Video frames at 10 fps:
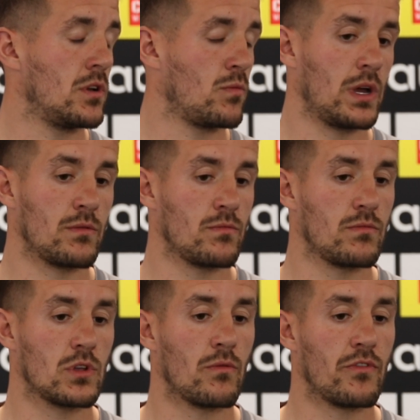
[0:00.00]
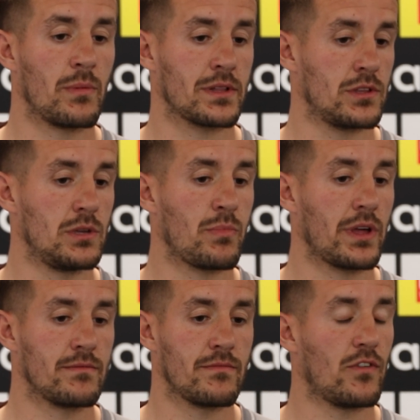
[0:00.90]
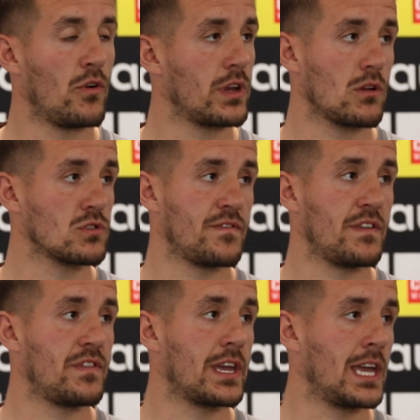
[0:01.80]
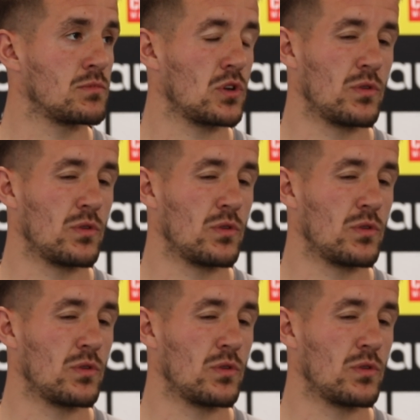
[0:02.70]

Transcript: You know, where you come from England, you play 40, close to 50 games.